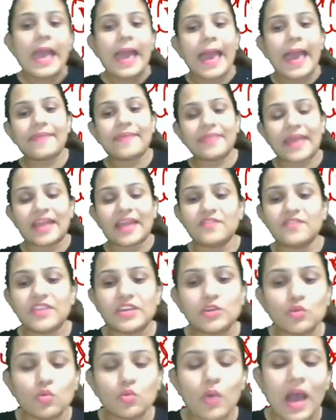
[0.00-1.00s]
And then we
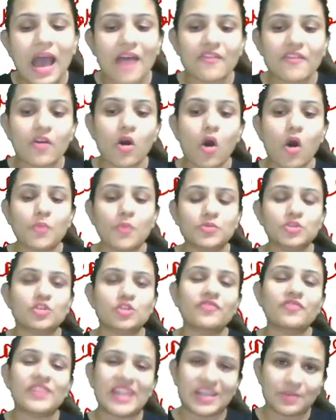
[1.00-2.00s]
do have an option of
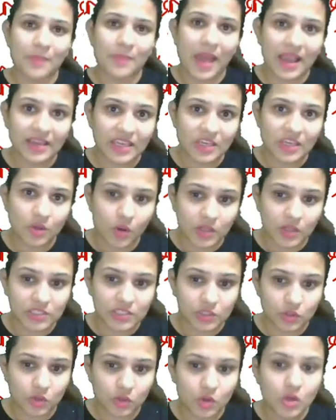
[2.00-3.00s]
net banking
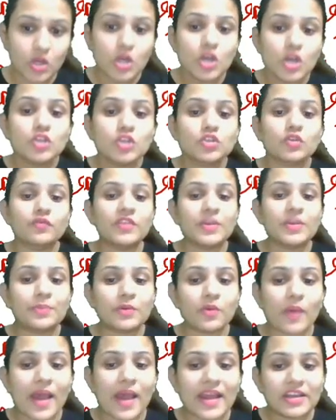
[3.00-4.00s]
also. So we
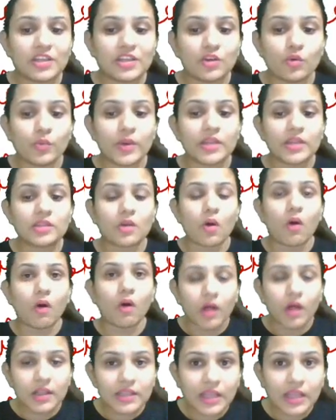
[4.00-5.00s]
provide you with
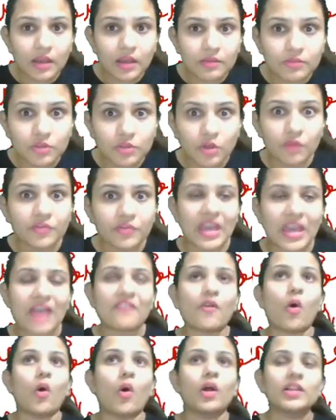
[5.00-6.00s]
all the, we have
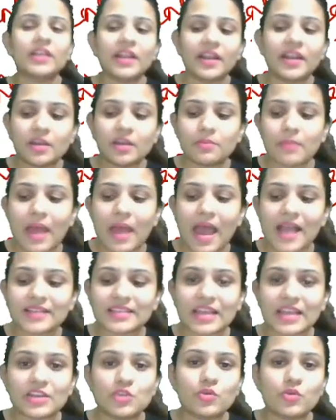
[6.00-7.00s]
all the Indian banks,
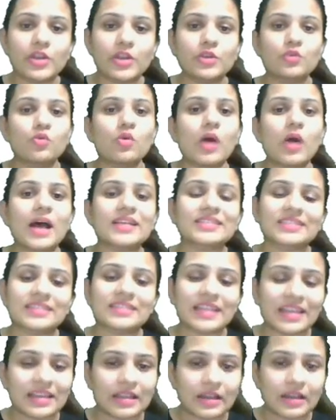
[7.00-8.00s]
and you can do a
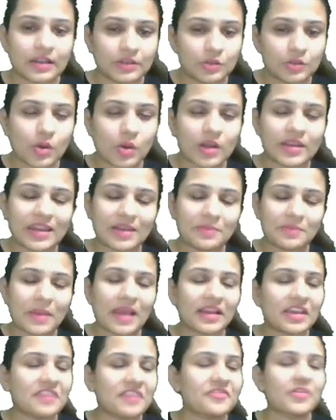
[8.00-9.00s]
net
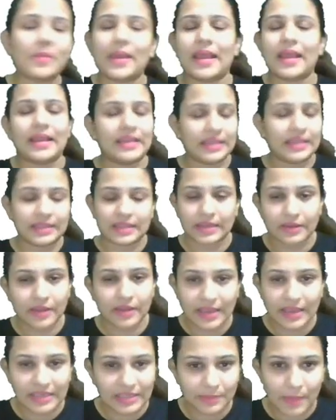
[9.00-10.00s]
banking from
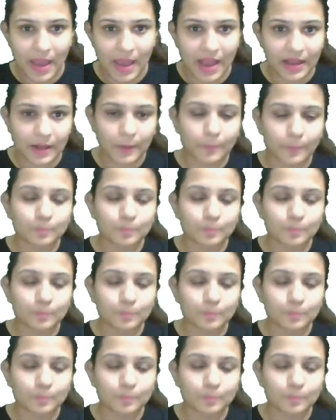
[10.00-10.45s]
any bank.